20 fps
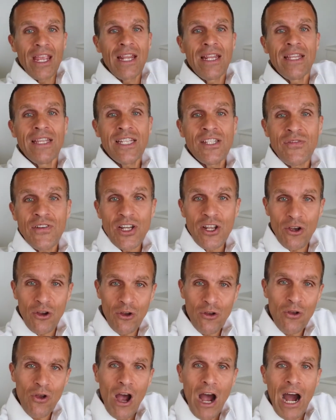In this
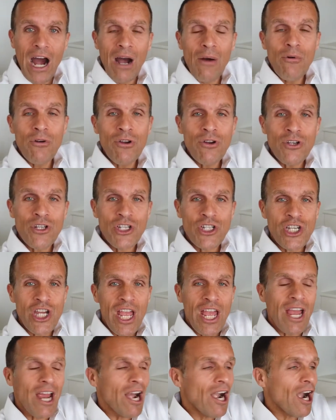video, I want to
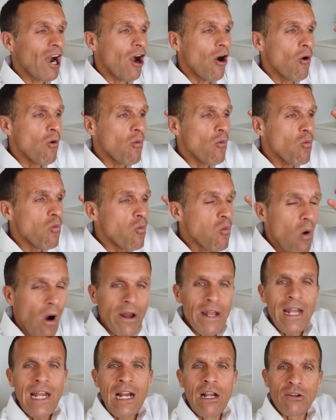share
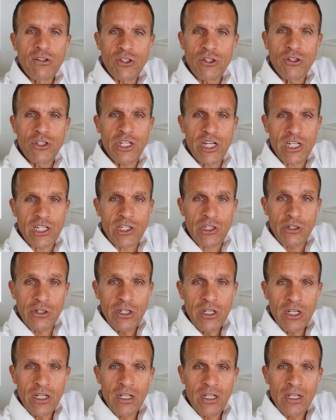one little
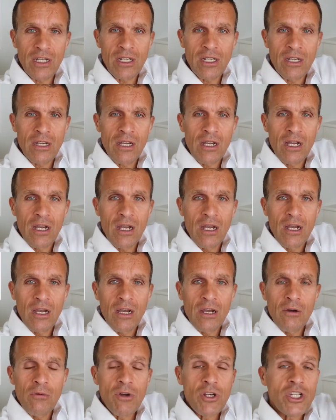suggestion
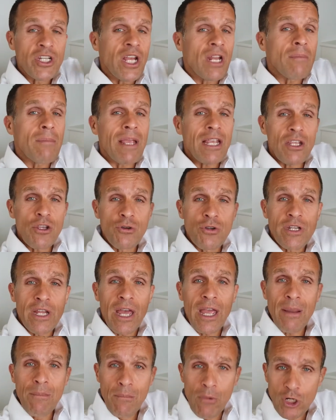which can make your
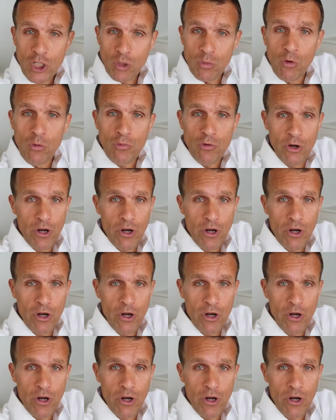day much more